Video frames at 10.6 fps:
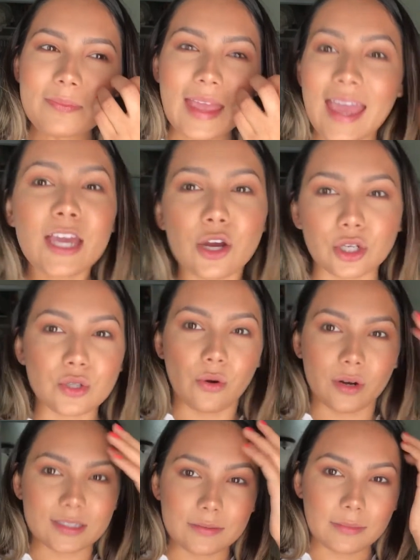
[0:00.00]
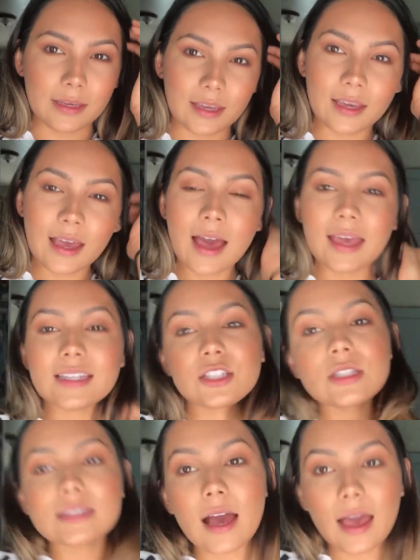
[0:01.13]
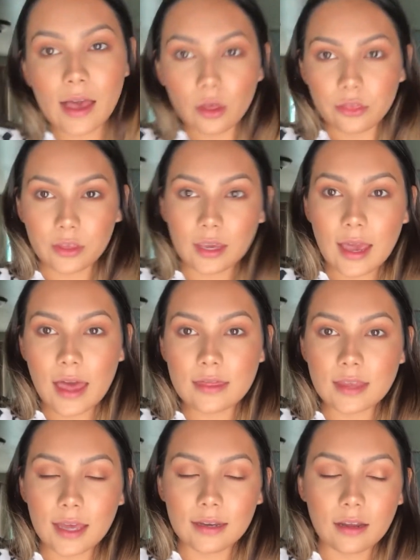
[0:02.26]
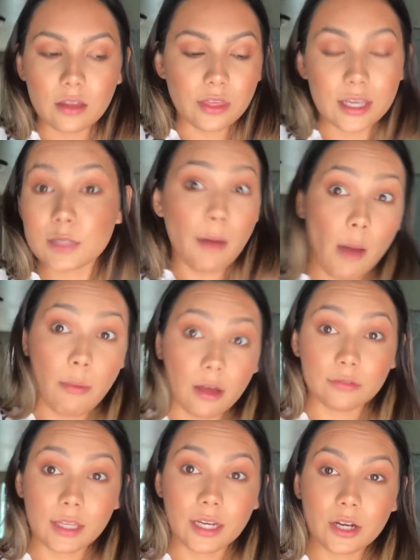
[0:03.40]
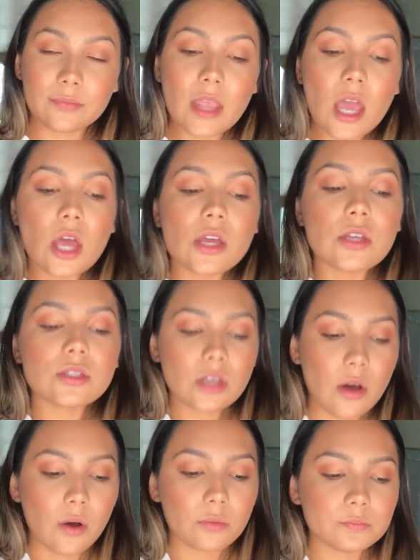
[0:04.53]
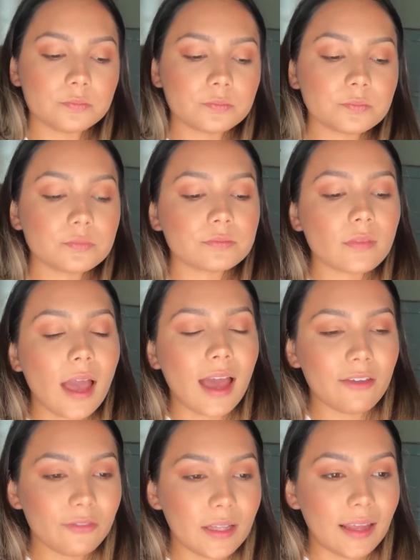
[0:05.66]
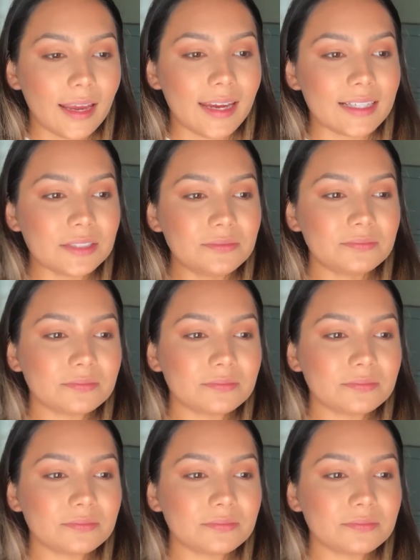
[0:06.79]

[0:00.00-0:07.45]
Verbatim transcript: anger towards me. It's just not healthy and then things pop off later. So I feel like